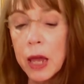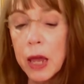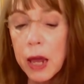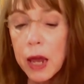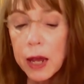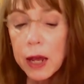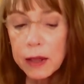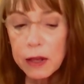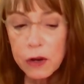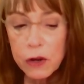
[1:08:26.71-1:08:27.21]

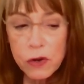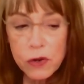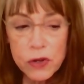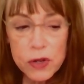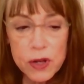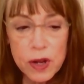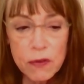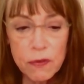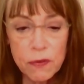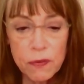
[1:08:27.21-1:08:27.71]
And there's
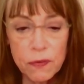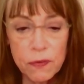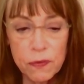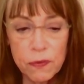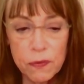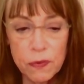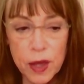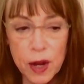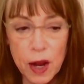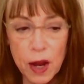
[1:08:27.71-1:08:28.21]
stuff
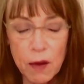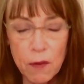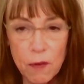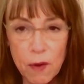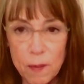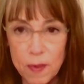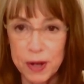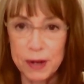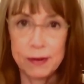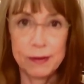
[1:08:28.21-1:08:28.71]
that I, I
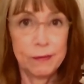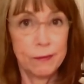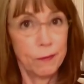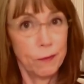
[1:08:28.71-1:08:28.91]
mean,